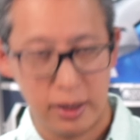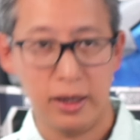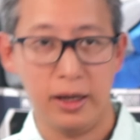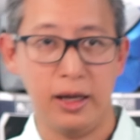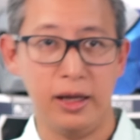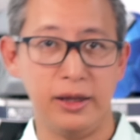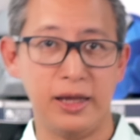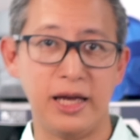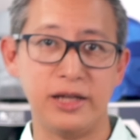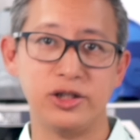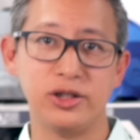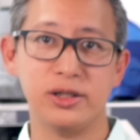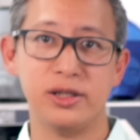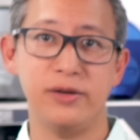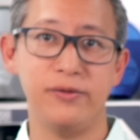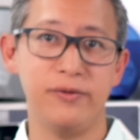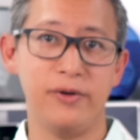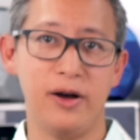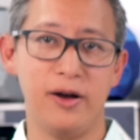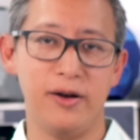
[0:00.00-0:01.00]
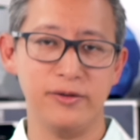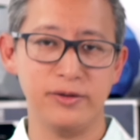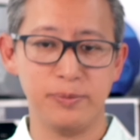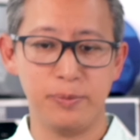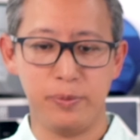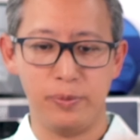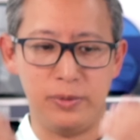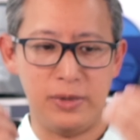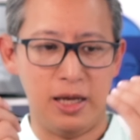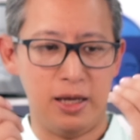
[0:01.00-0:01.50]
And that just involves
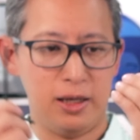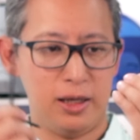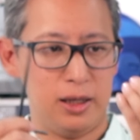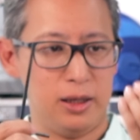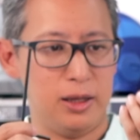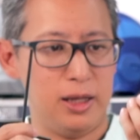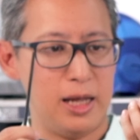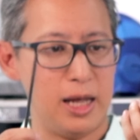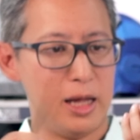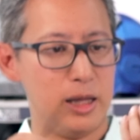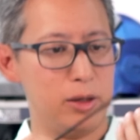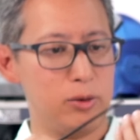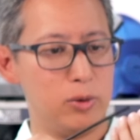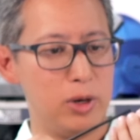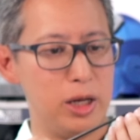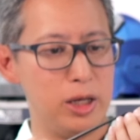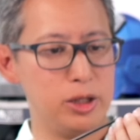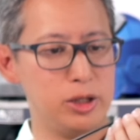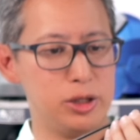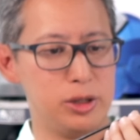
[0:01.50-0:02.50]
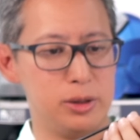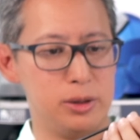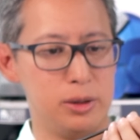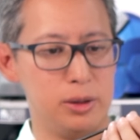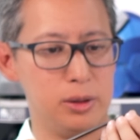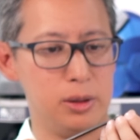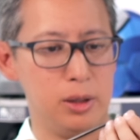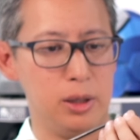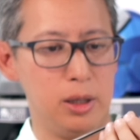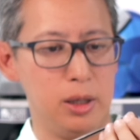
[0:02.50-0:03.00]
taking the Allen wrench
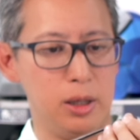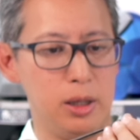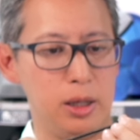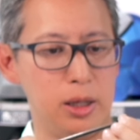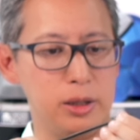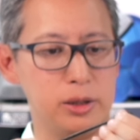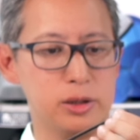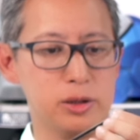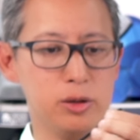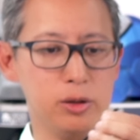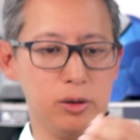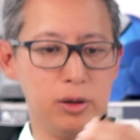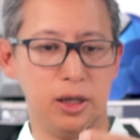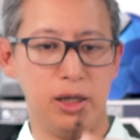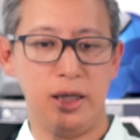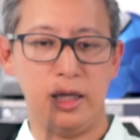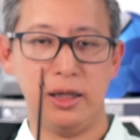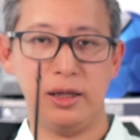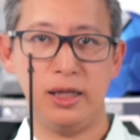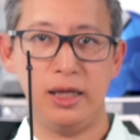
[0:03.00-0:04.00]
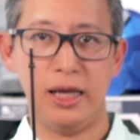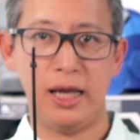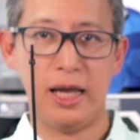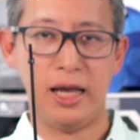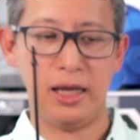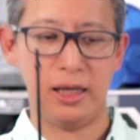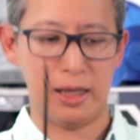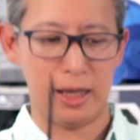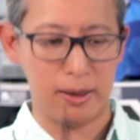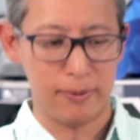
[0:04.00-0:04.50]
and screwing in the
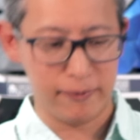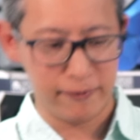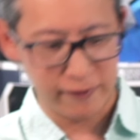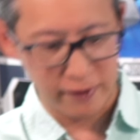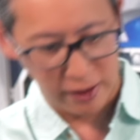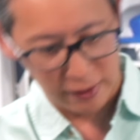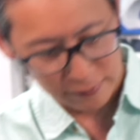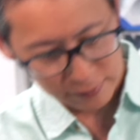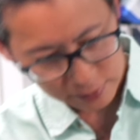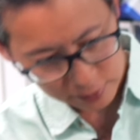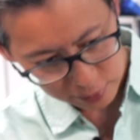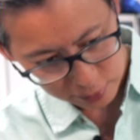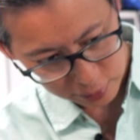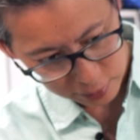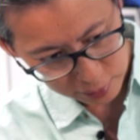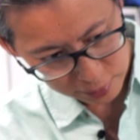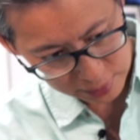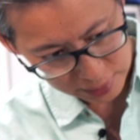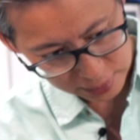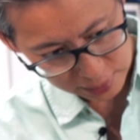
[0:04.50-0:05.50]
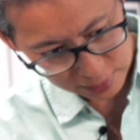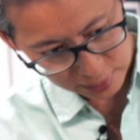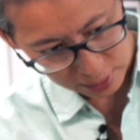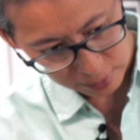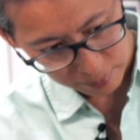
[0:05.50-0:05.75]
8 M5 screws into the